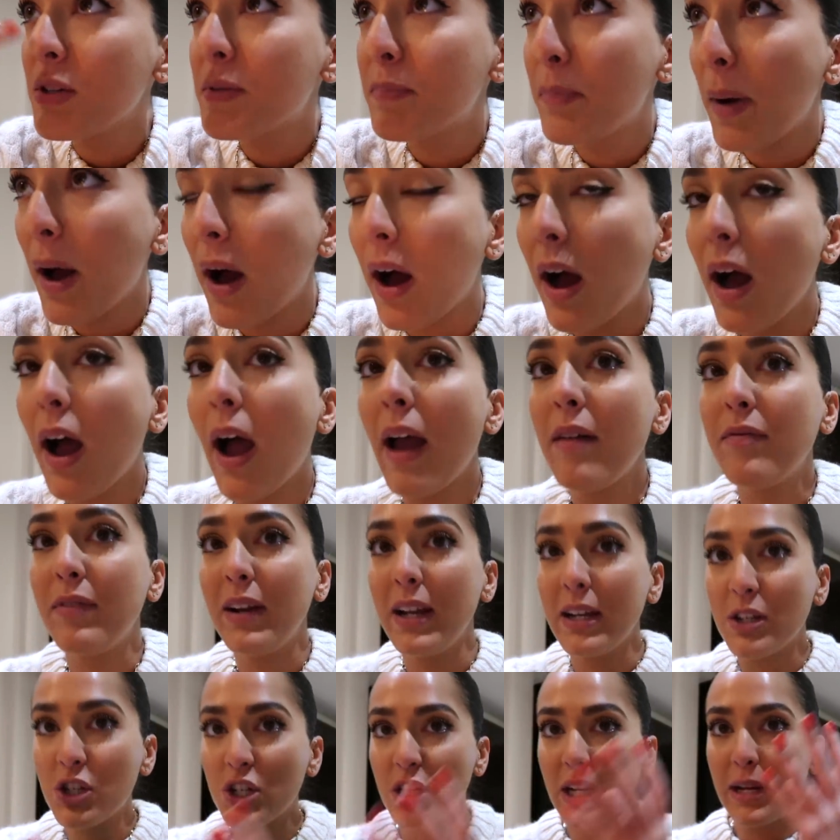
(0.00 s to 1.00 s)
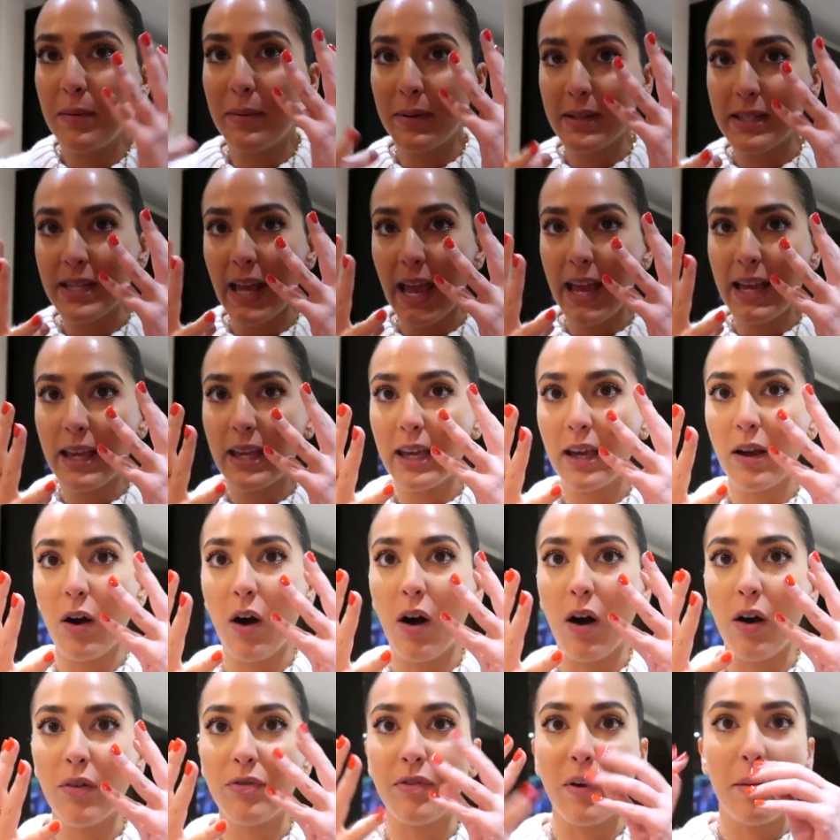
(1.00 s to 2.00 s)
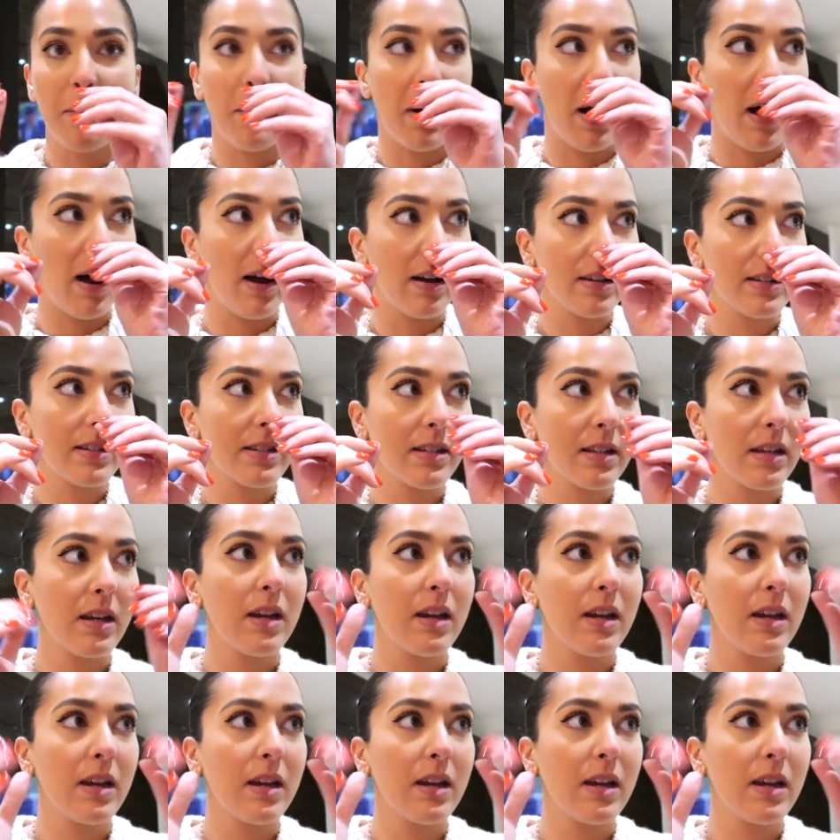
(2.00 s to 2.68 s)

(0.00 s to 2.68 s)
but I've literally been taking off a mask,